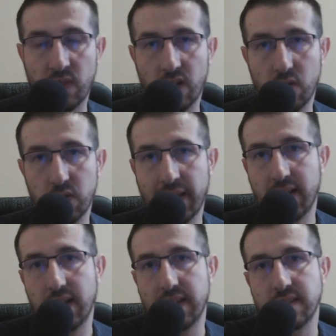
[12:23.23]
Okay
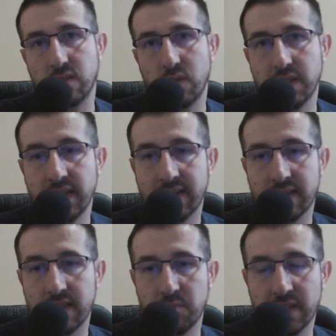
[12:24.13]
guys, so I think
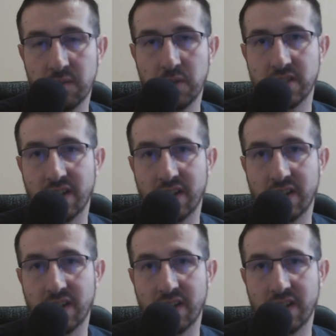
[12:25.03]
this pretty much